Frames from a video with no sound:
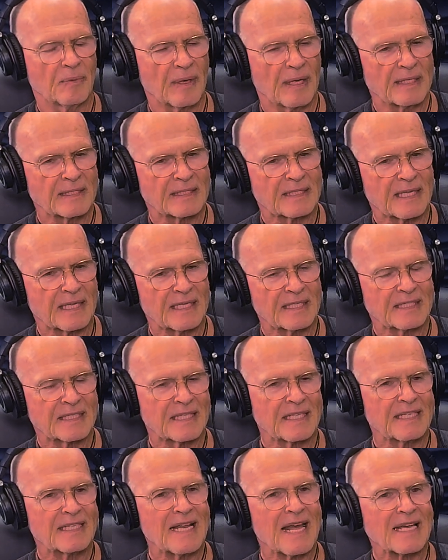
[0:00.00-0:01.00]
is
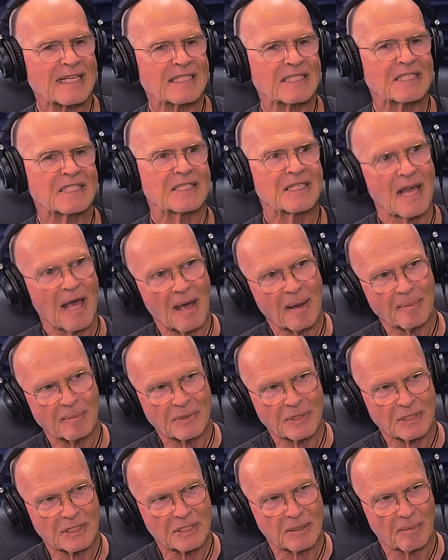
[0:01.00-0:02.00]
the next step
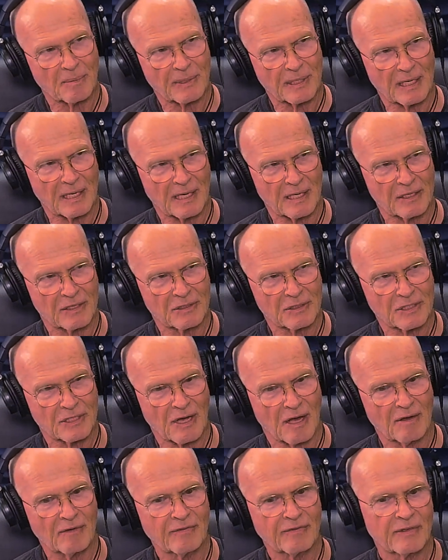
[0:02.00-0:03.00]
to somebody like
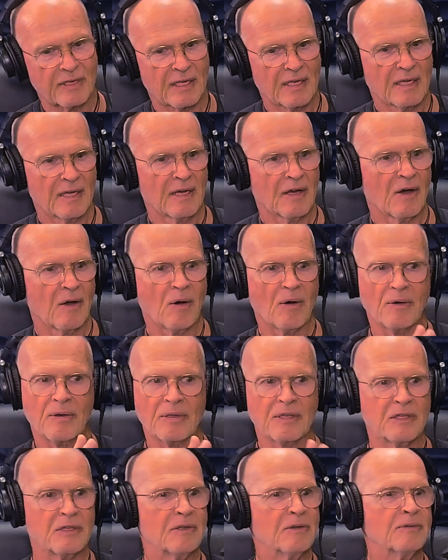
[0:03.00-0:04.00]
yourself, or
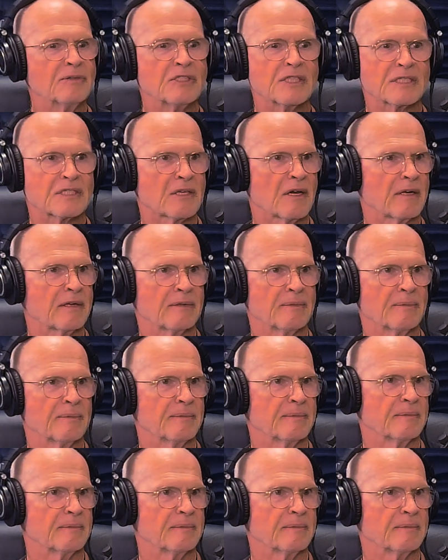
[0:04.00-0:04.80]
you just got to